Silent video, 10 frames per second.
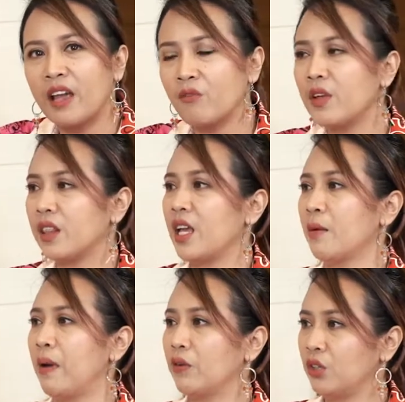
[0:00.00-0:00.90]
everything
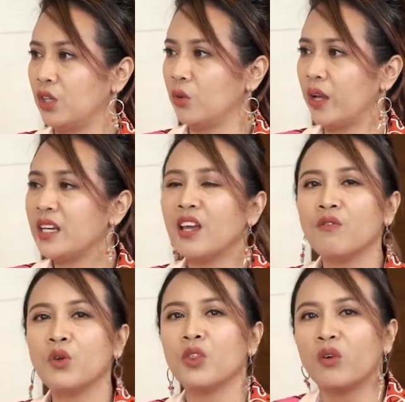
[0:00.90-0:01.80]
about you and
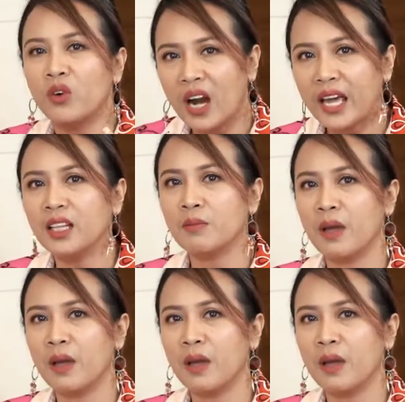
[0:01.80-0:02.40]
give you the right